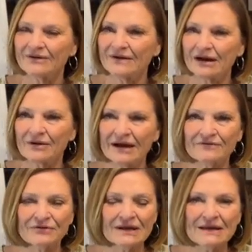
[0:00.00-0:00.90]
if I don't
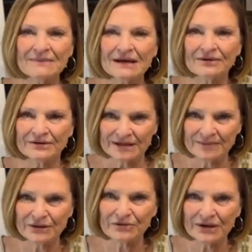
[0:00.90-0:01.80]
have your email,
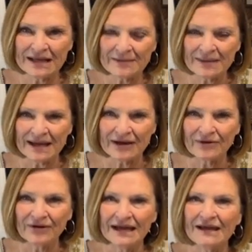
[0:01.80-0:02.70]
give me your email.